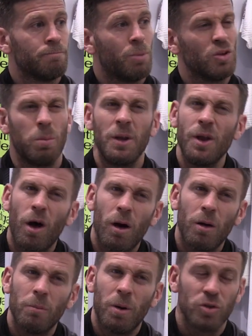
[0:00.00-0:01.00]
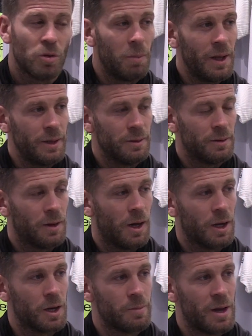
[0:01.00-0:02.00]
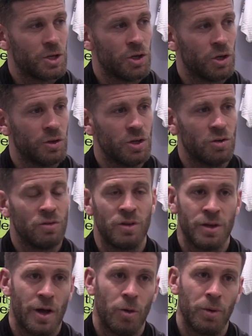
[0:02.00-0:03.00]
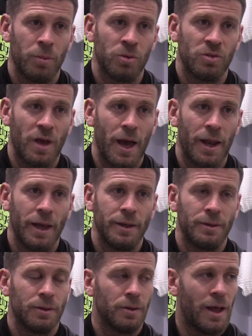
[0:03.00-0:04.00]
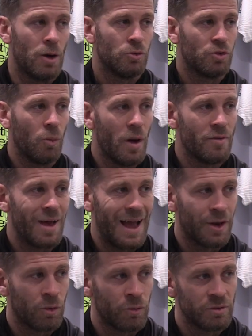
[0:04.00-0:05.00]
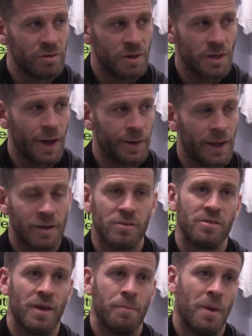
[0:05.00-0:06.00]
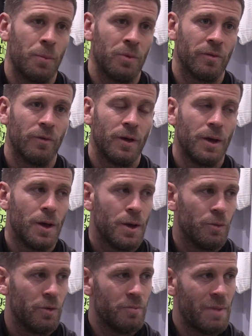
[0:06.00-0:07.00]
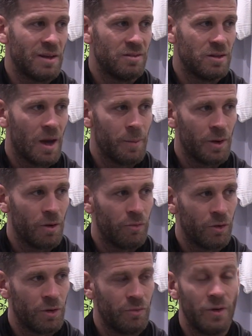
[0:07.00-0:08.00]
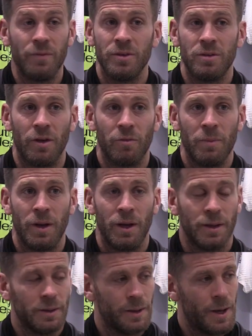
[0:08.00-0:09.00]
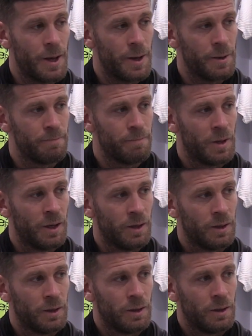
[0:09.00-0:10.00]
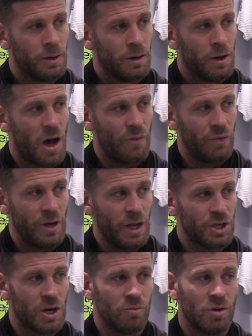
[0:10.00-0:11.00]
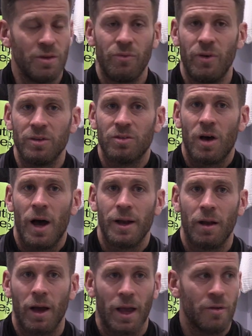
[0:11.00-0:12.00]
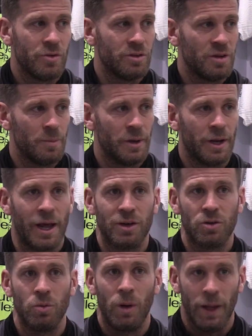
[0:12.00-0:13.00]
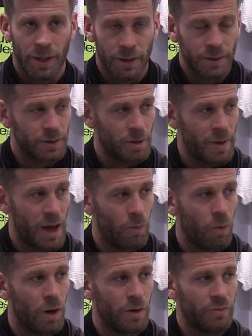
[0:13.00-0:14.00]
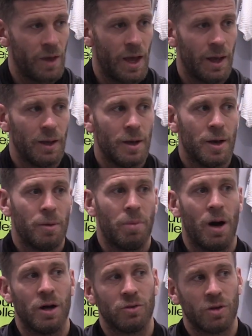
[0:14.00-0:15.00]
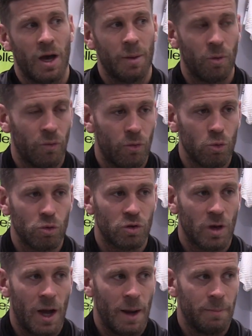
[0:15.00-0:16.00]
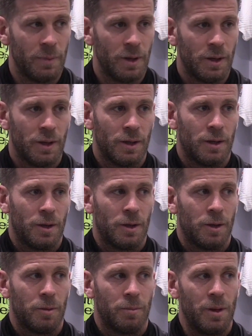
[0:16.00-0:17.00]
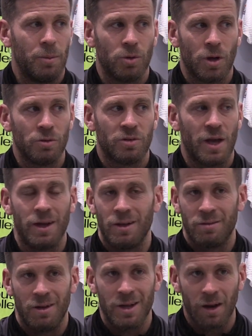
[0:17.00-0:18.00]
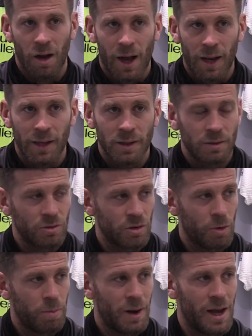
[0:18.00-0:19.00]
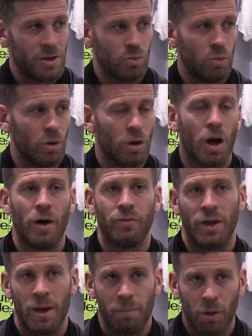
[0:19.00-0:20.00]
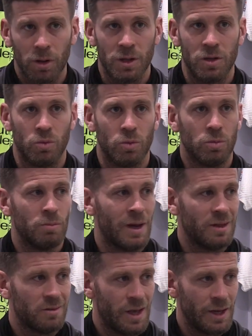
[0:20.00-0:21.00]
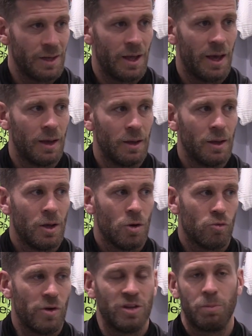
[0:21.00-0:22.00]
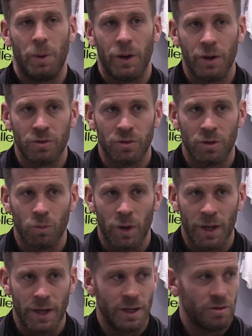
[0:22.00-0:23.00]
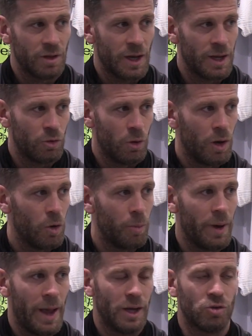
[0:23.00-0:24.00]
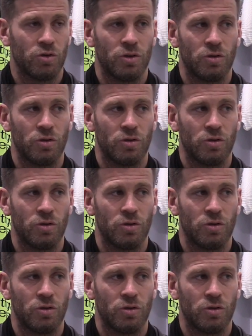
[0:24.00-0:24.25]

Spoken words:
Possibly not. Possibly. I can imagine the conditions didn't help them on Saturday. That was the weather and obviously going down to 10 men with Massey coming off on the 56th minute. I think they're generally fit side like every team in the National League. No matter what, if they're part-time or full-time, people don't take this league lightly, so players will look after their bodies, will maintain their rest periods and when they need to go and do a little bit extra.